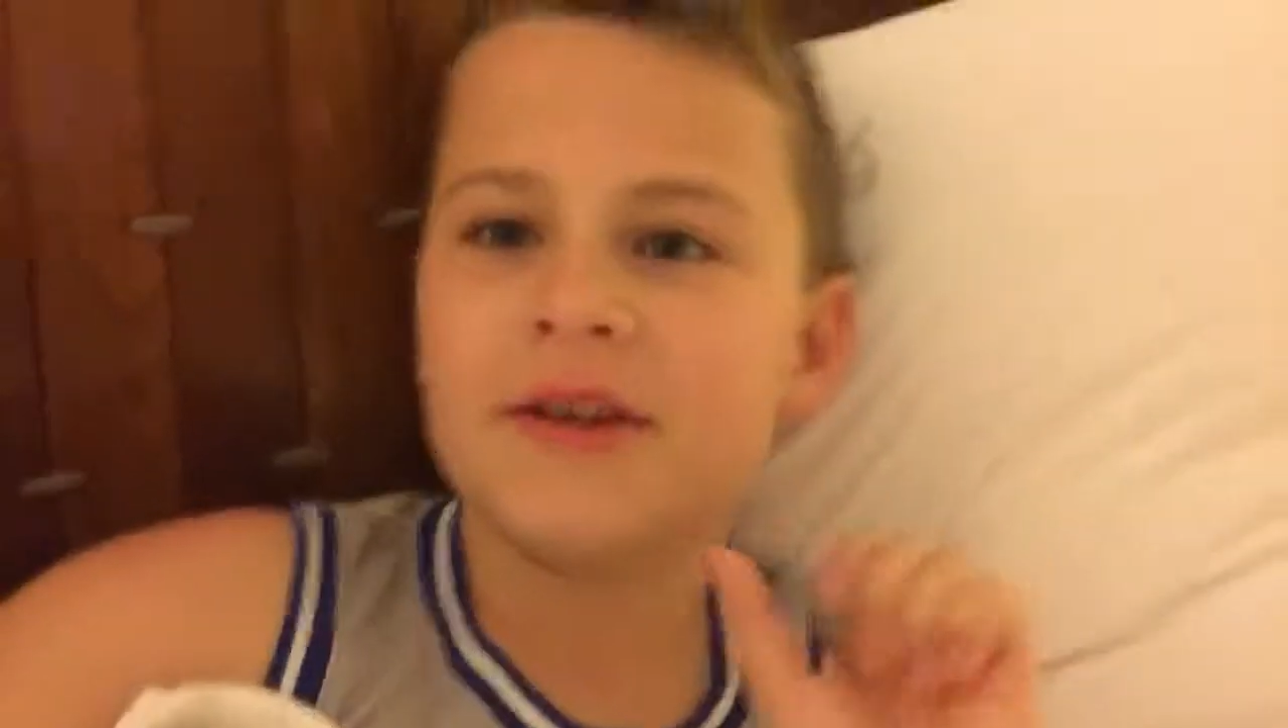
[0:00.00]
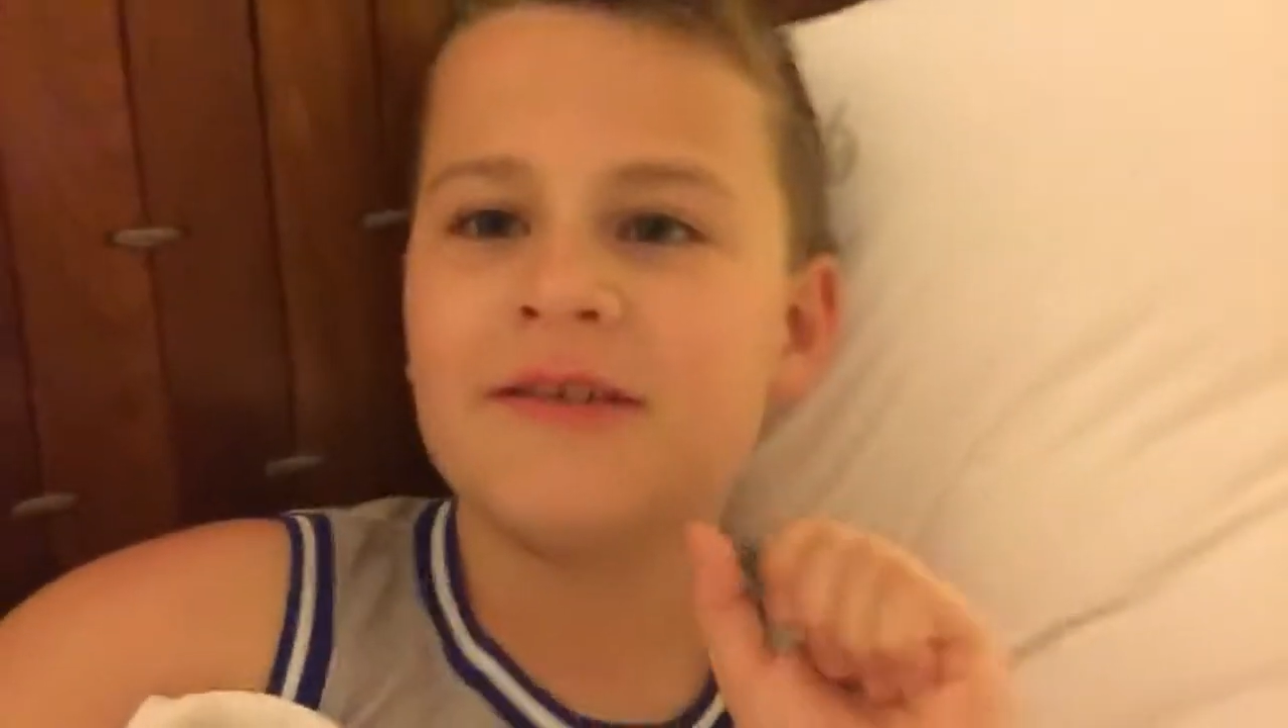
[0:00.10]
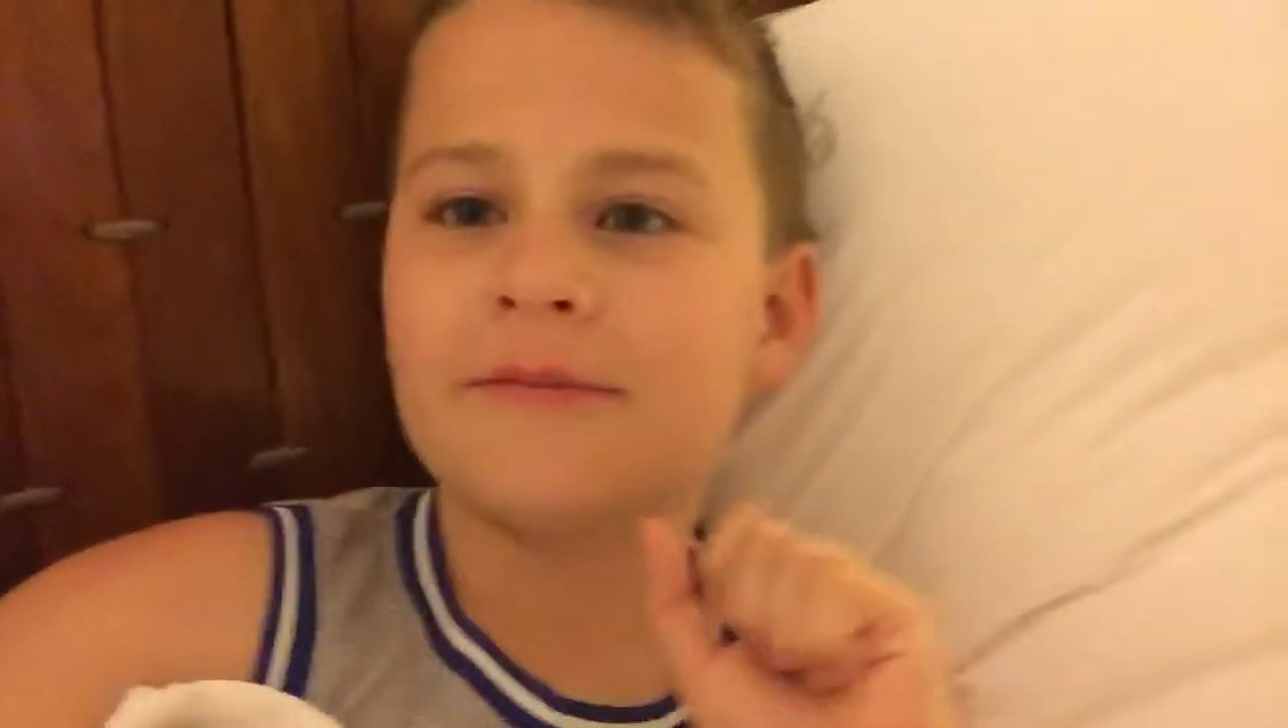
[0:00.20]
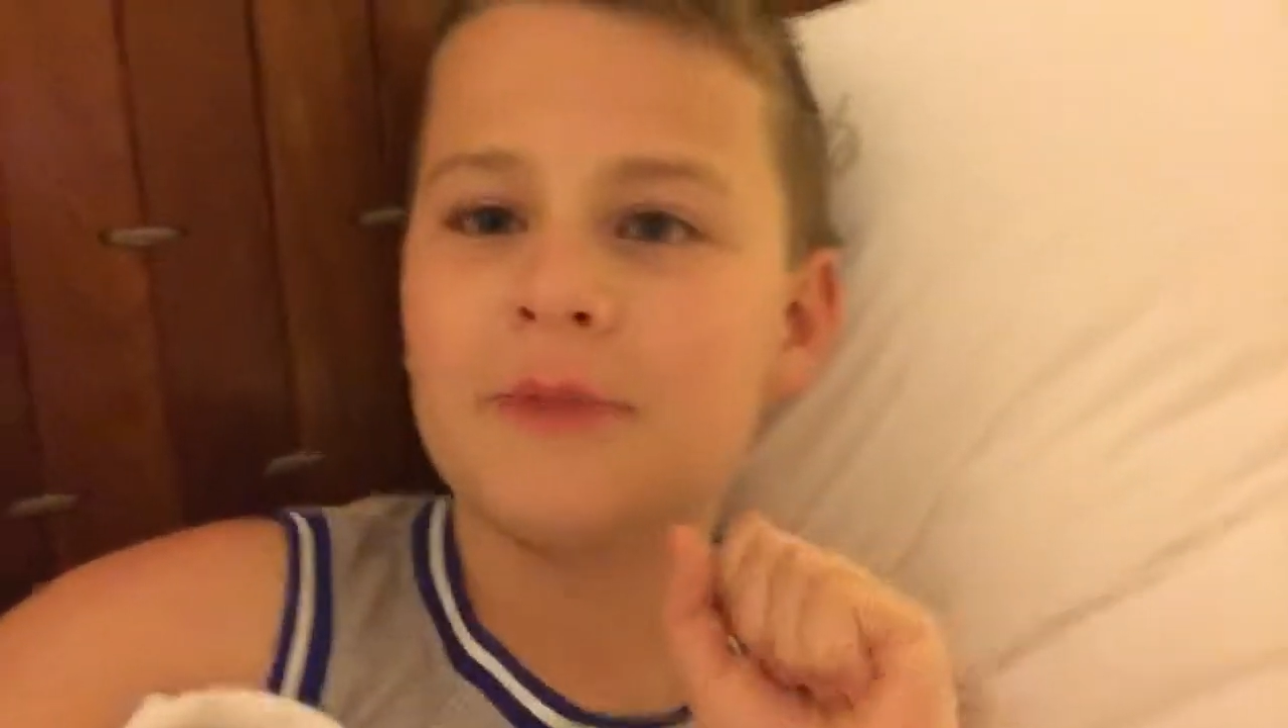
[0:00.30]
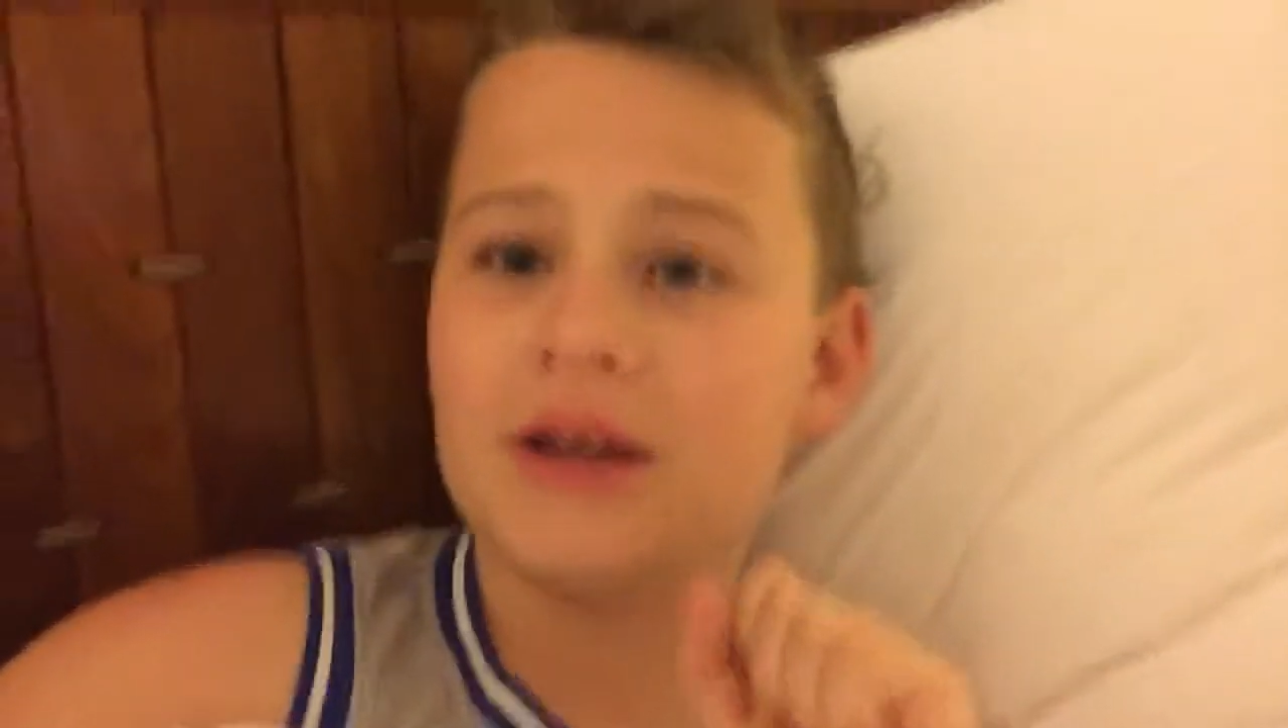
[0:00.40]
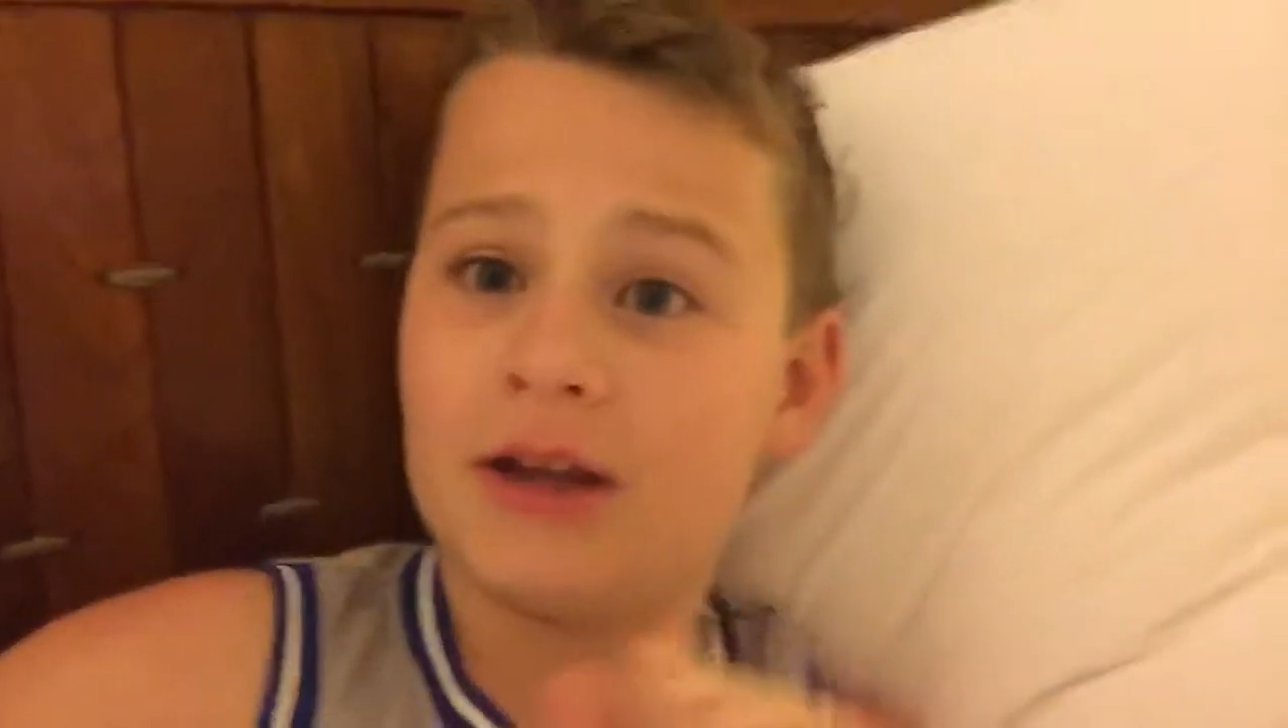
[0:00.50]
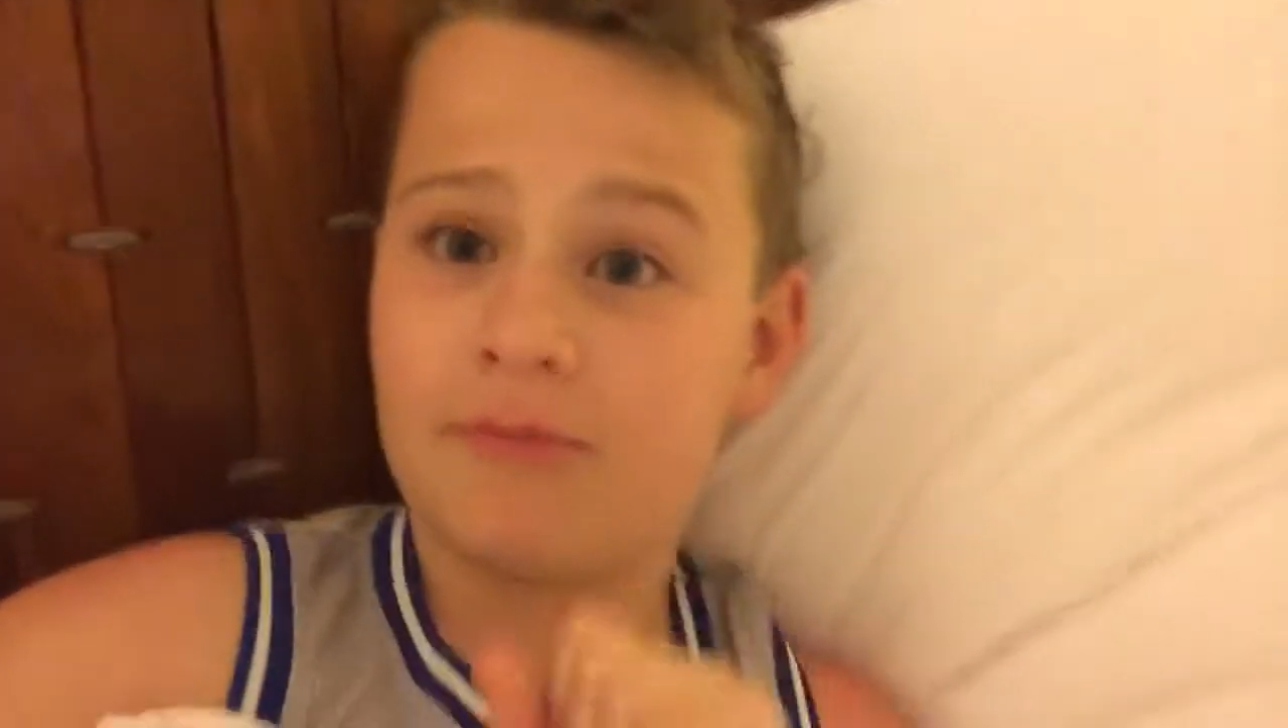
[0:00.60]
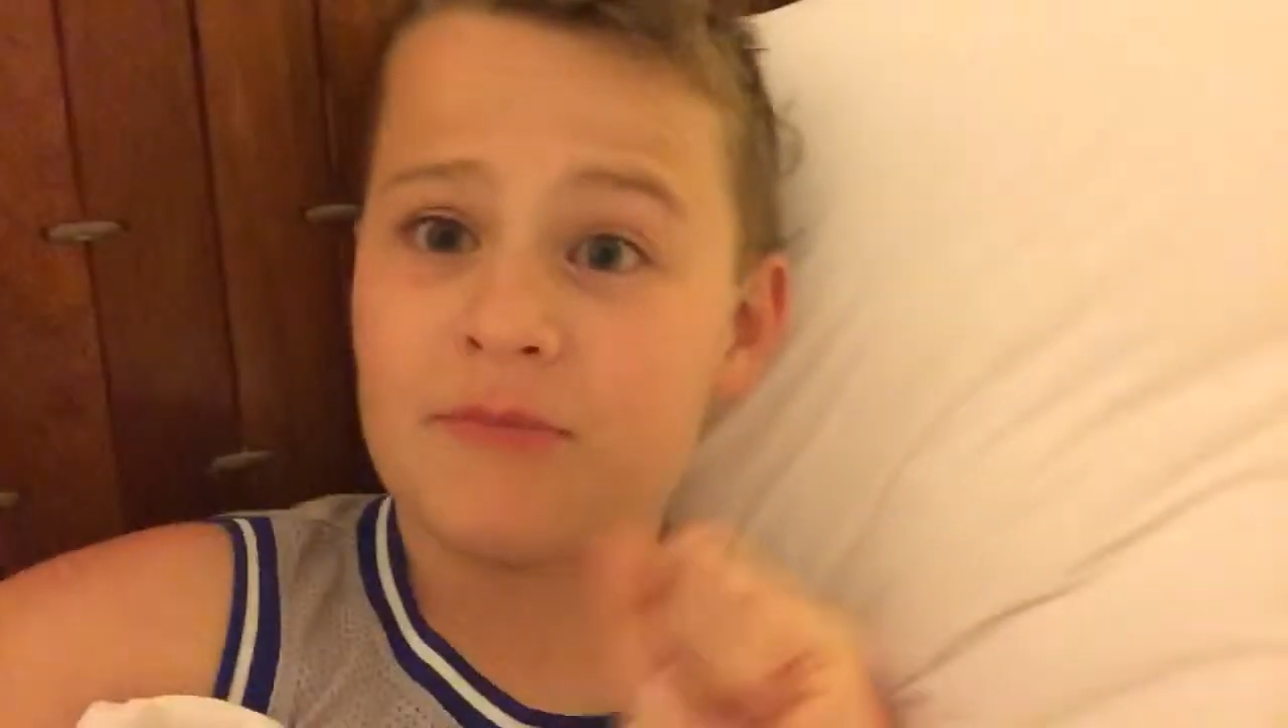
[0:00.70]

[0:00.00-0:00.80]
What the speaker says: 90th minute,